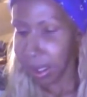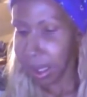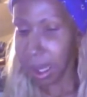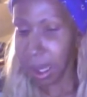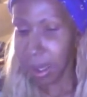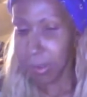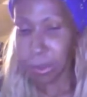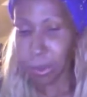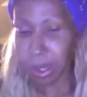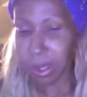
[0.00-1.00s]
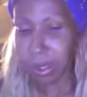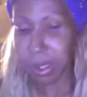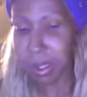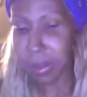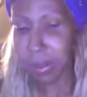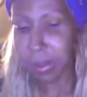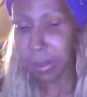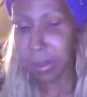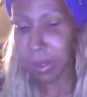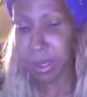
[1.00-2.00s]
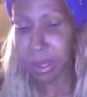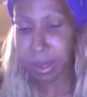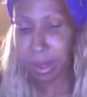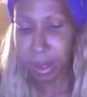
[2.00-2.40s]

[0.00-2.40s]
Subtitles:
I am going to use,